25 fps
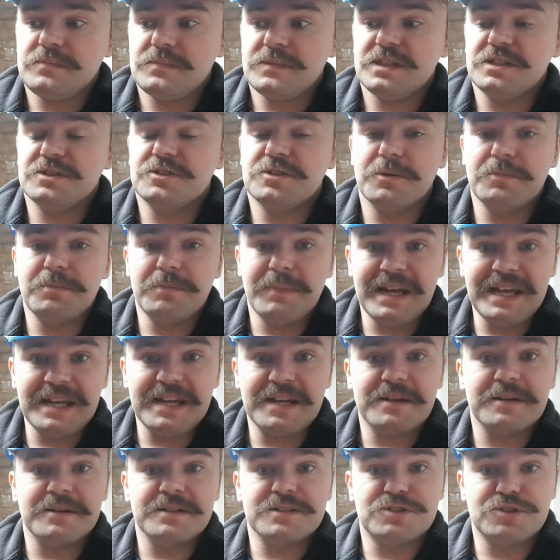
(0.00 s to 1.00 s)
So
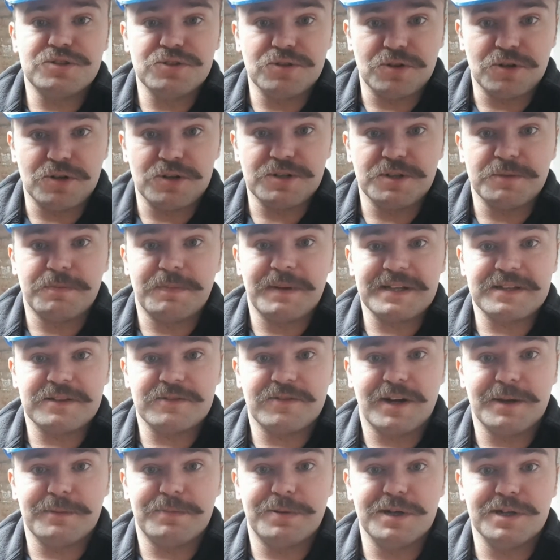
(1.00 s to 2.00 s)
make sure you pick the
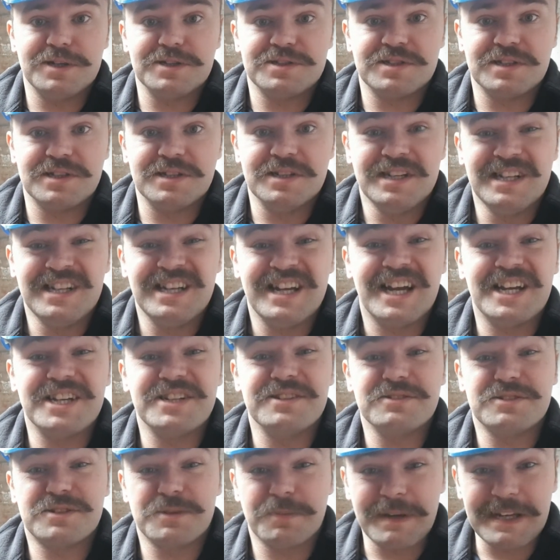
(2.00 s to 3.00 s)
right person,
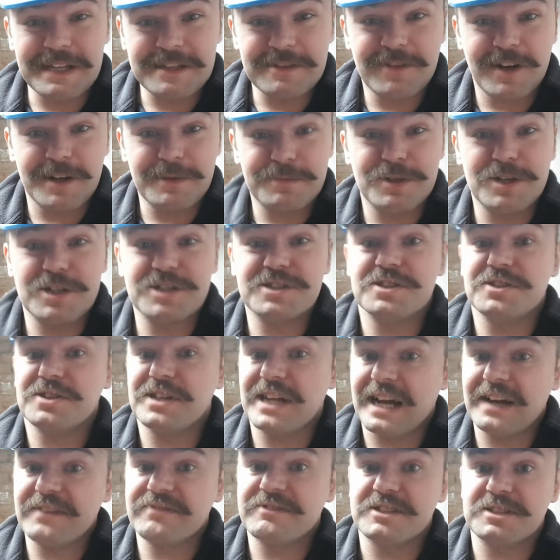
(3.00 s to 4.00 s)
and to pick the right person, you
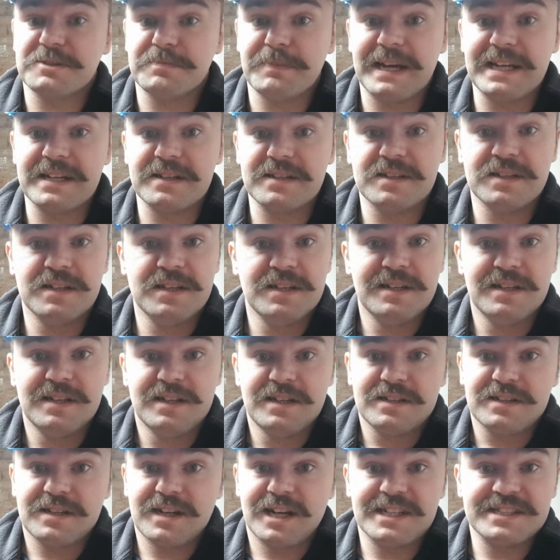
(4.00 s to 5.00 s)
have to spend.
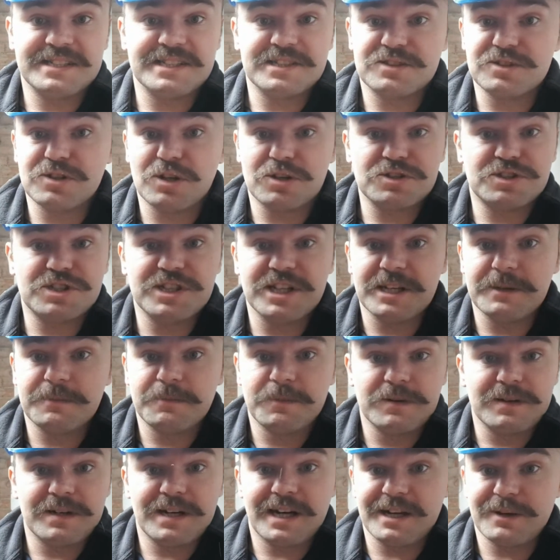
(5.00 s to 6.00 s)
Guys, it's not cheap.
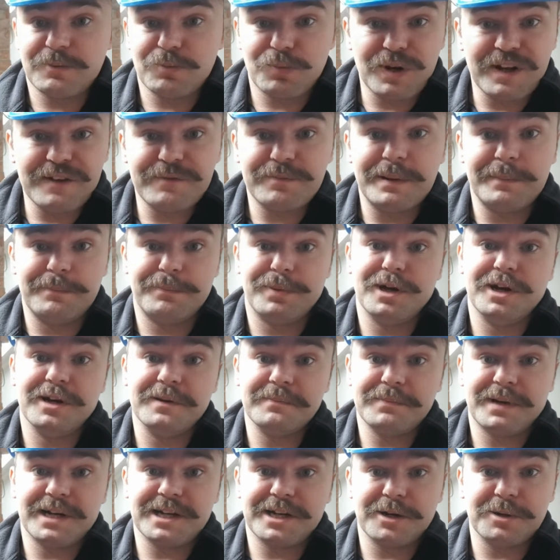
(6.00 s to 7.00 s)
Like, we've been
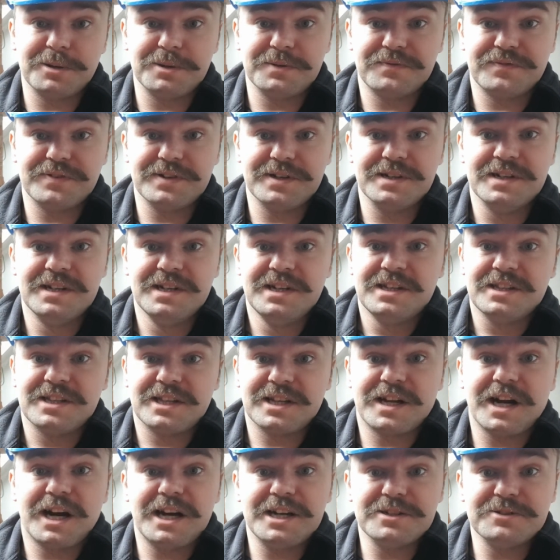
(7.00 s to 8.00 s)
burned by going for the
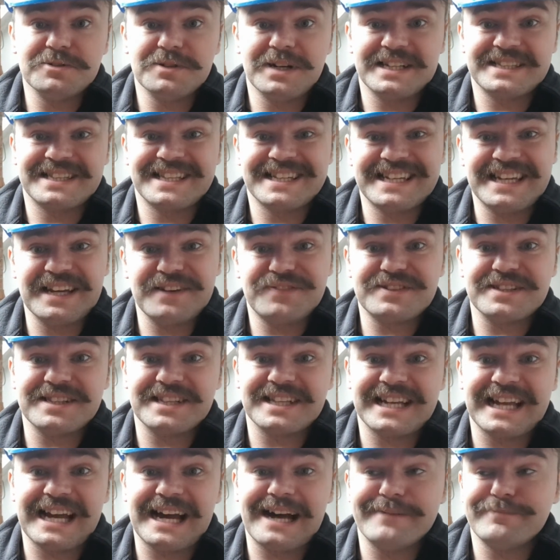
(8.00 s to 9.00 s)
guy who had the gift of
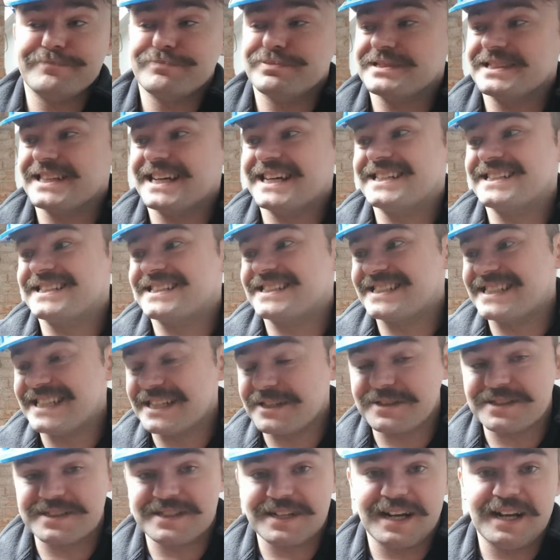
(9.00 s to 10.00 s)
the gab but then
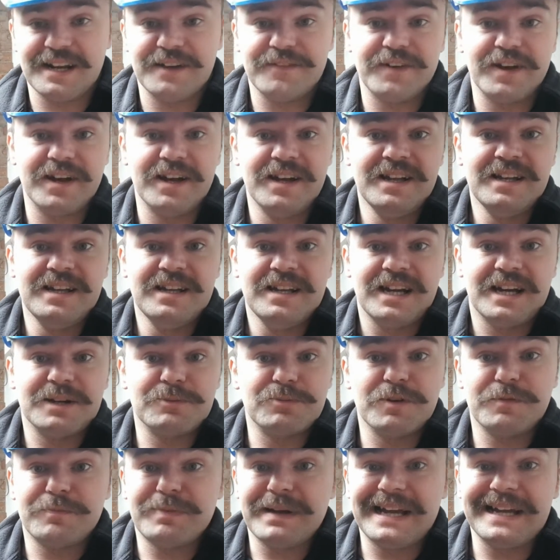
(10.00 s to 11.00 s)
didn't deliver, and
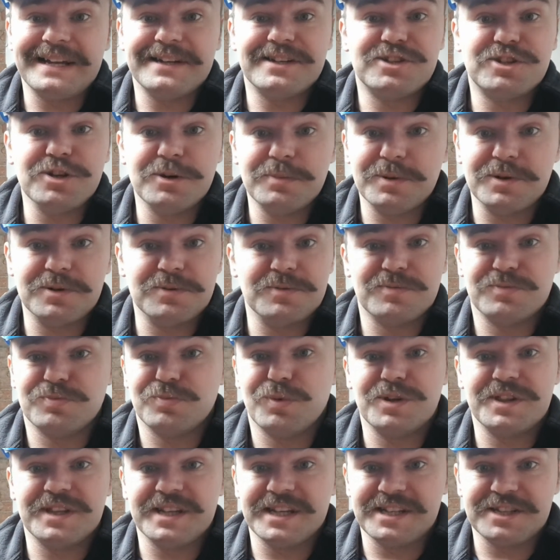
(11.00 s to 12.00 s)
we paid double
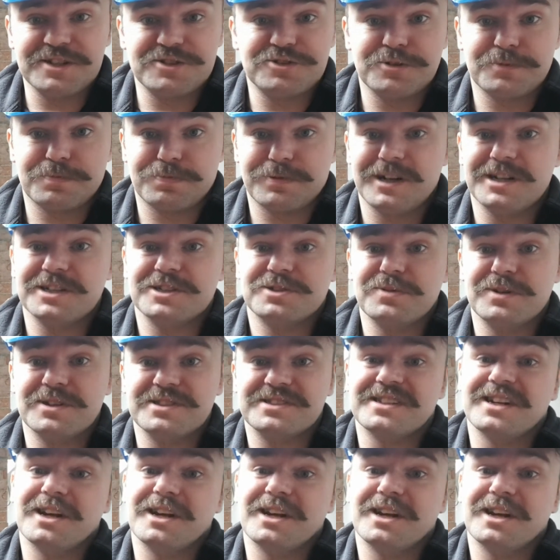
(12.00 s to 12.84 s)
what the initial price was.